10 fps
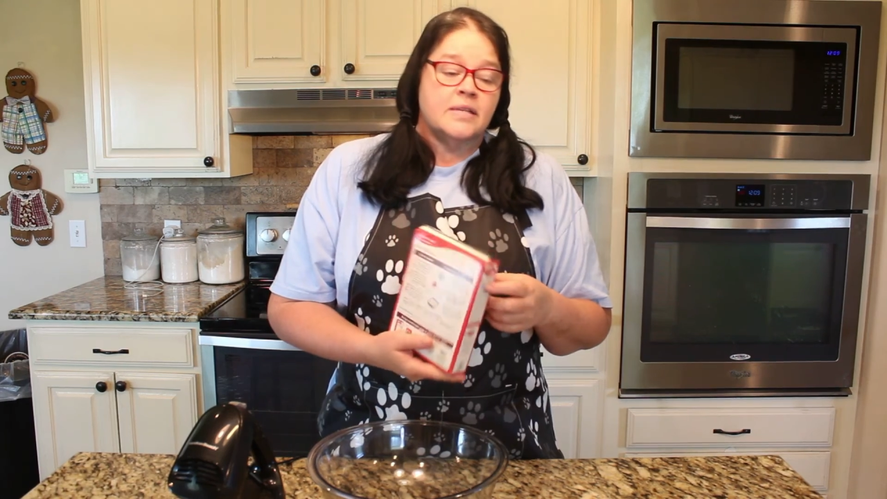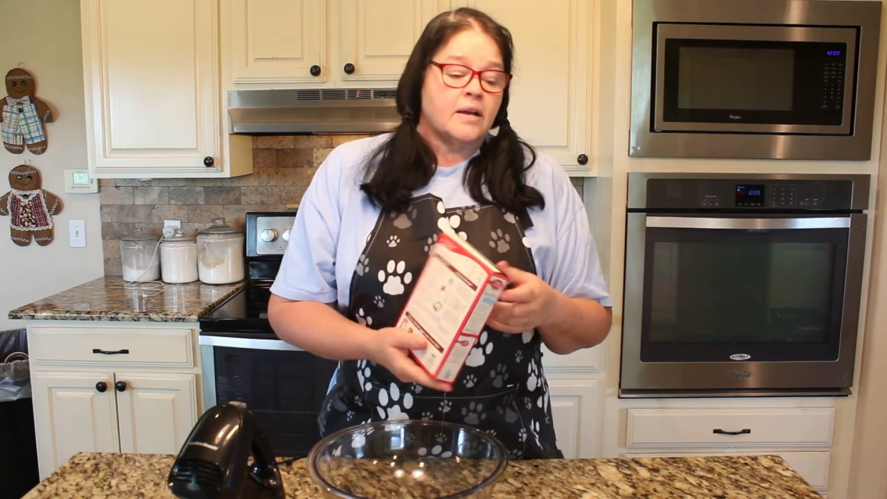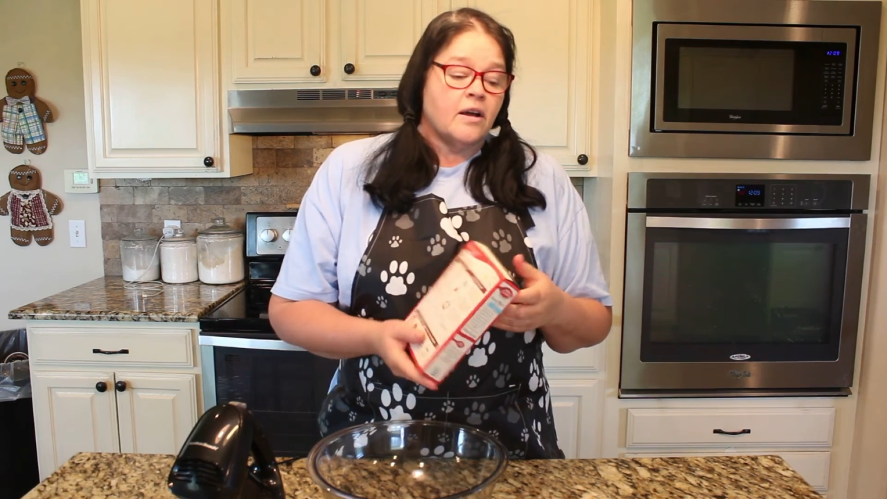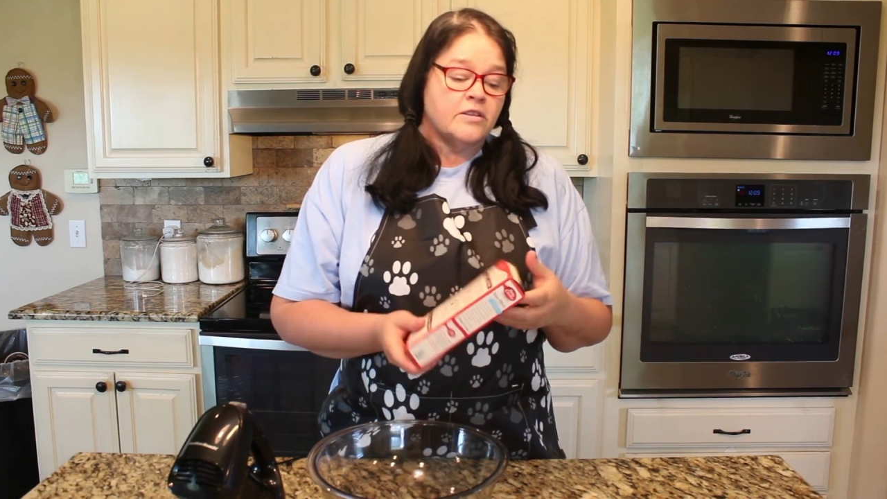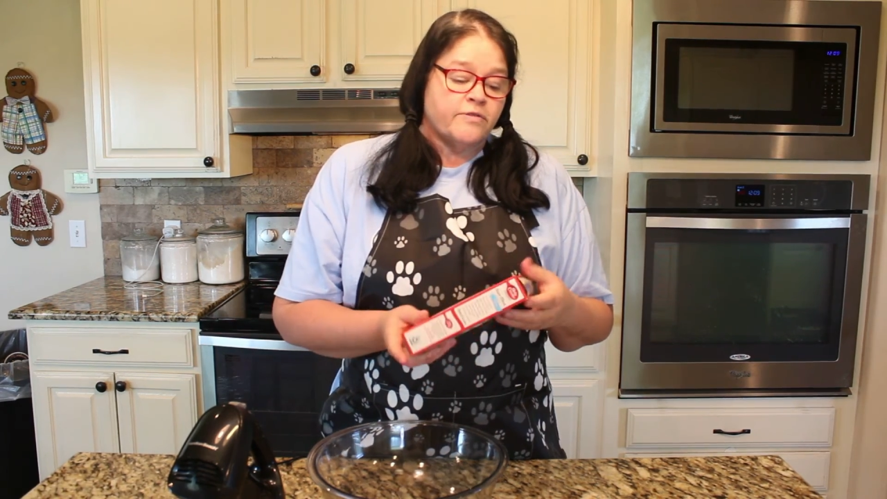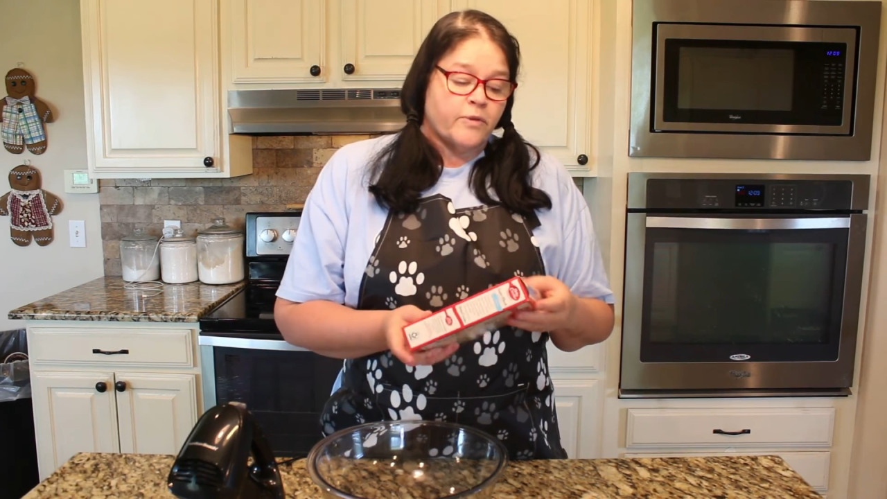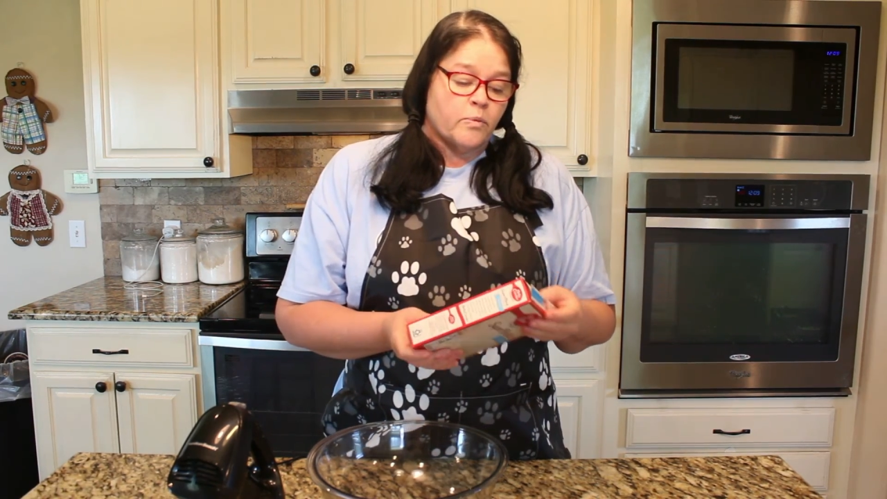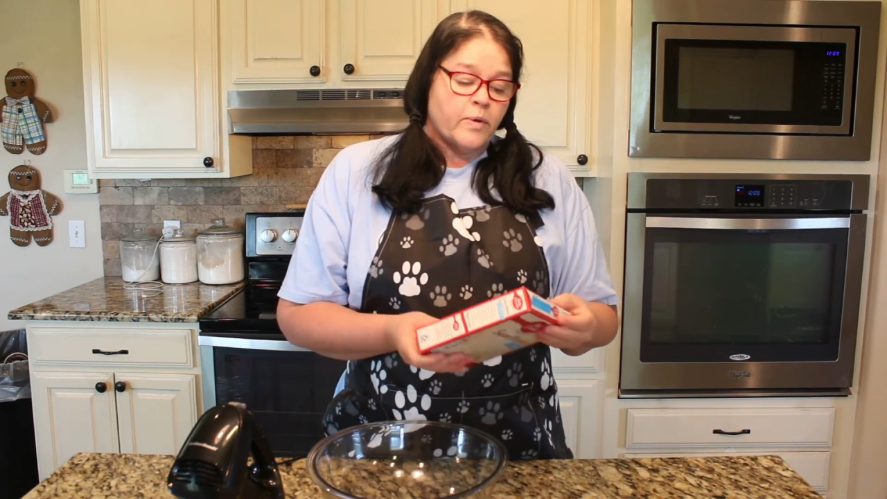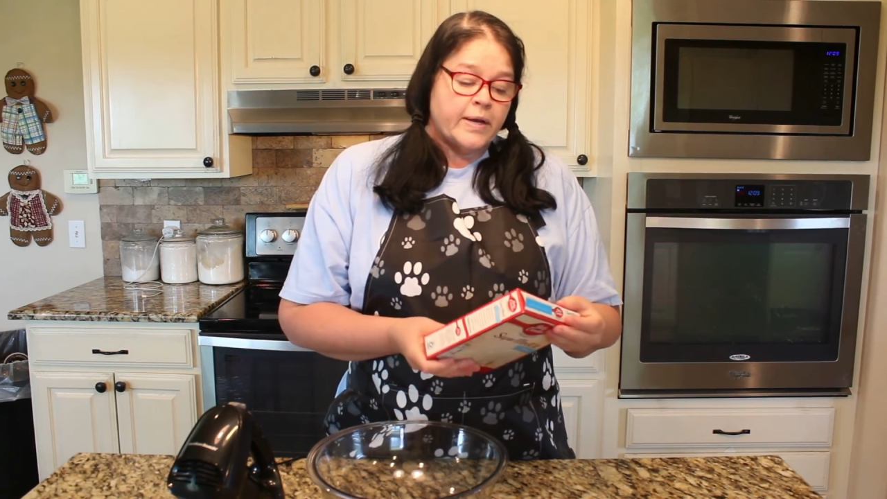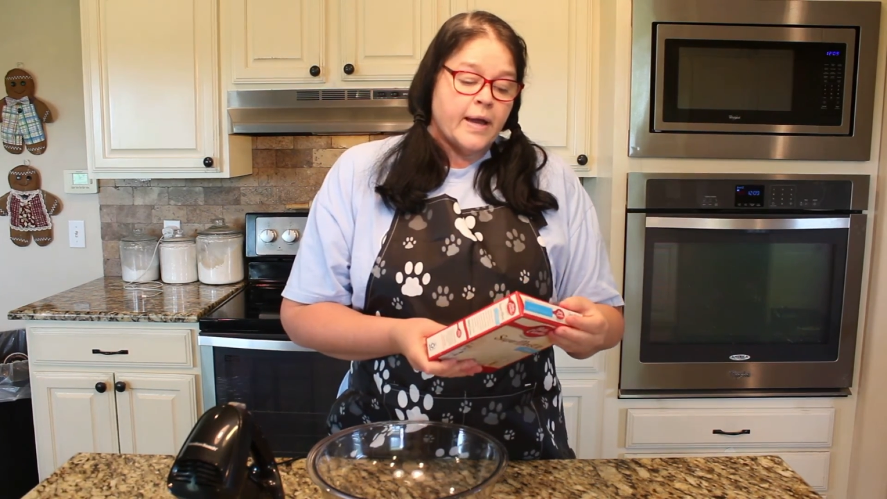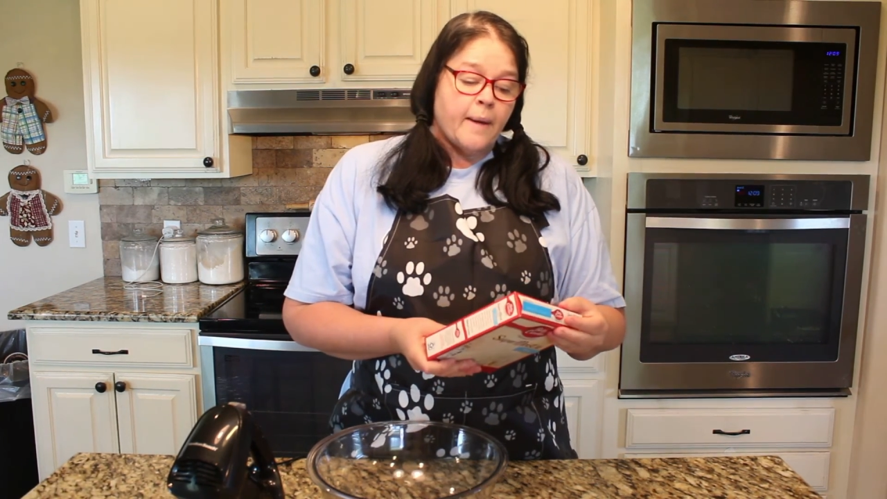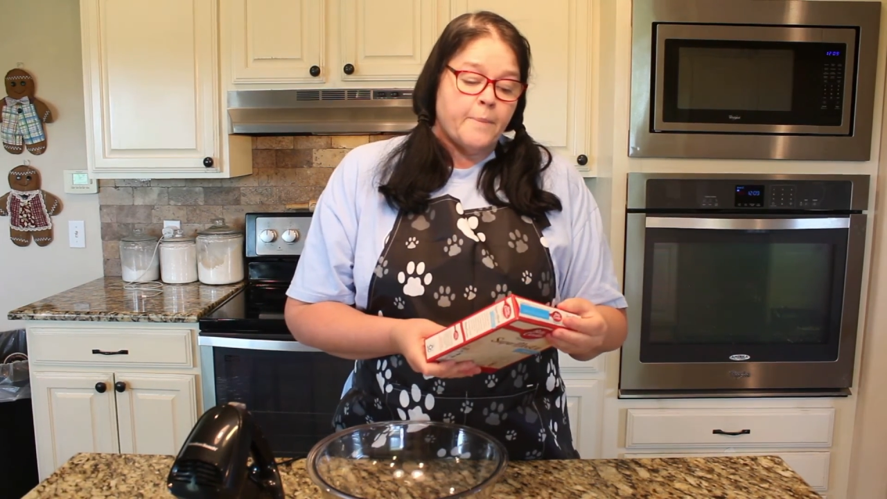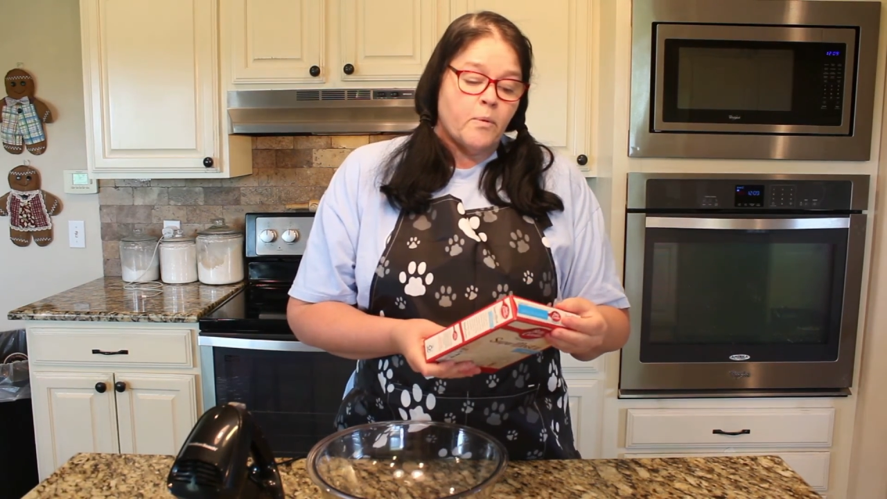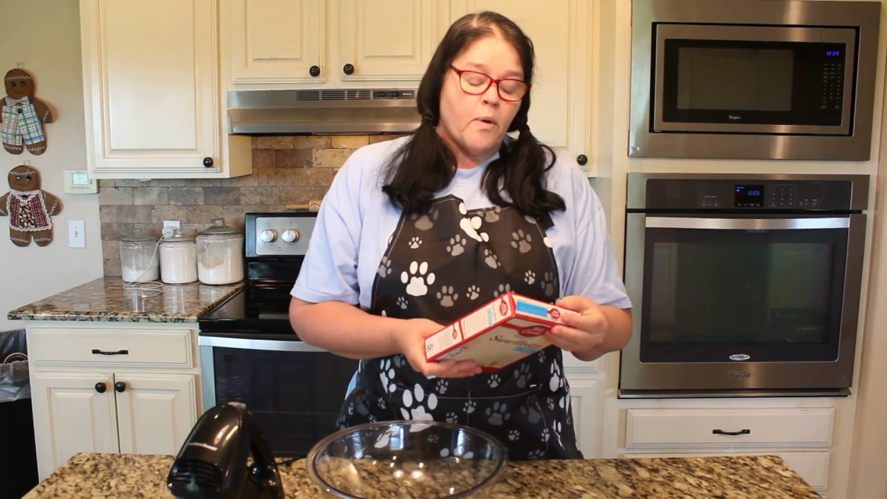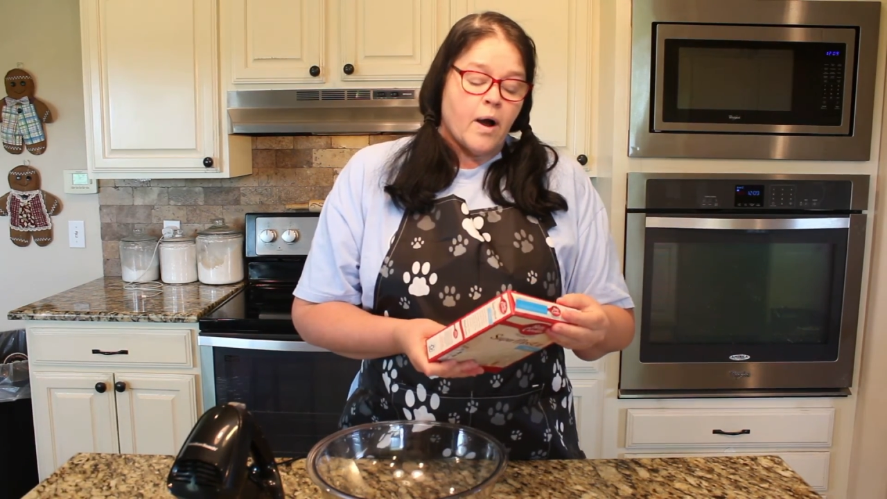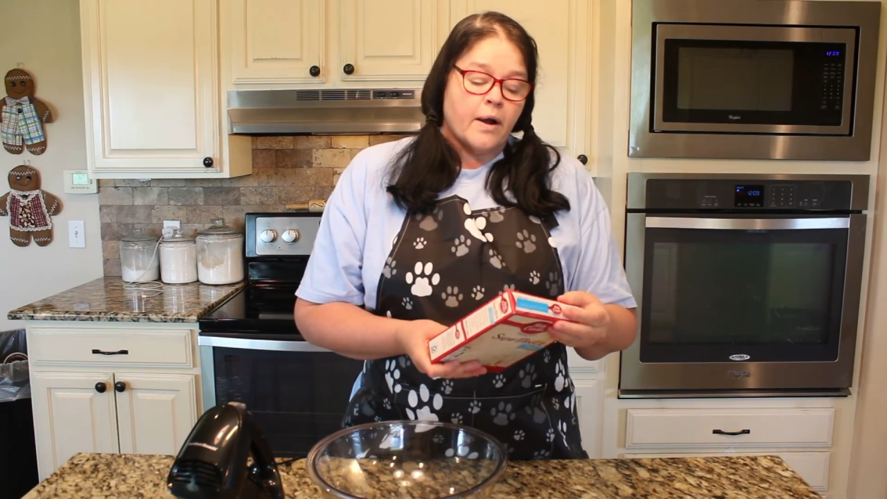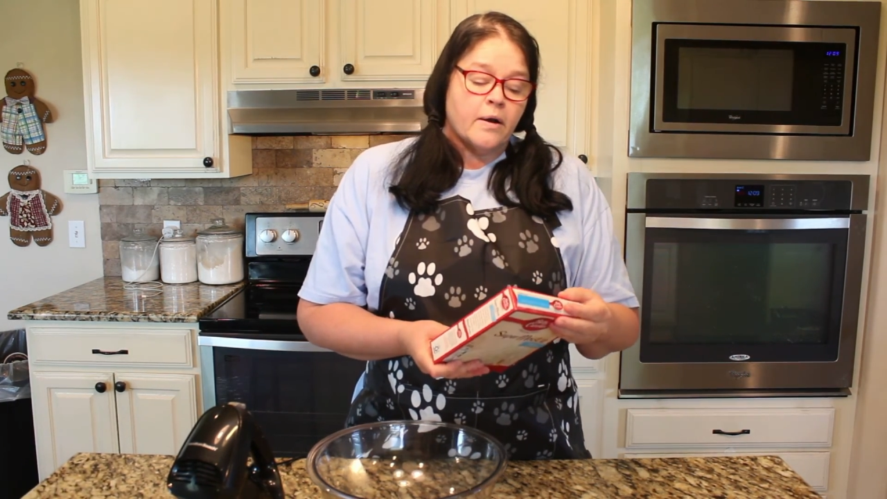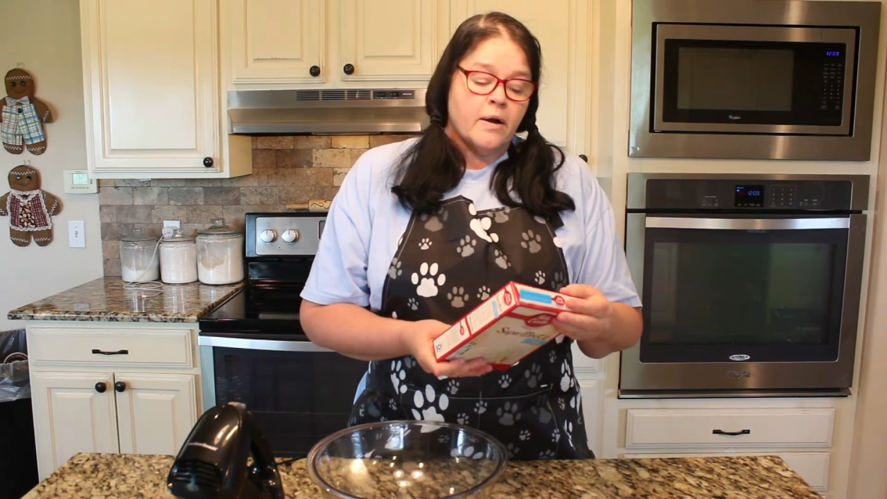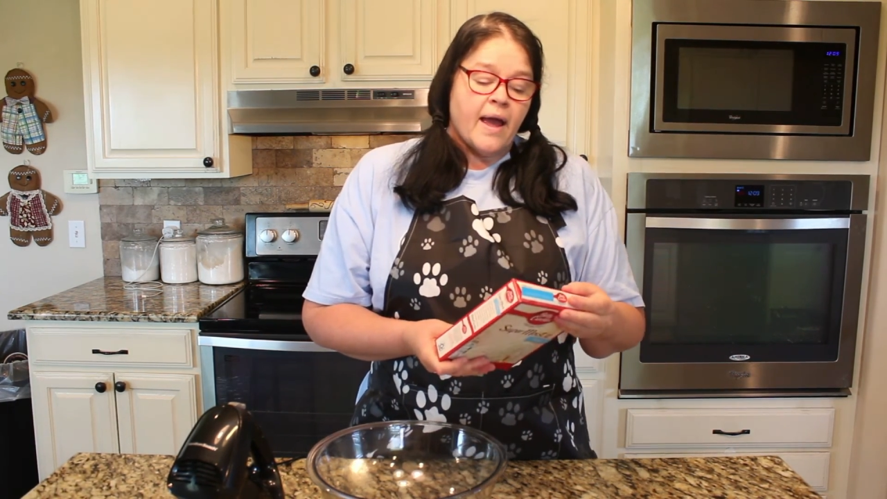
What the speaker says: It calls for 1 cup of water,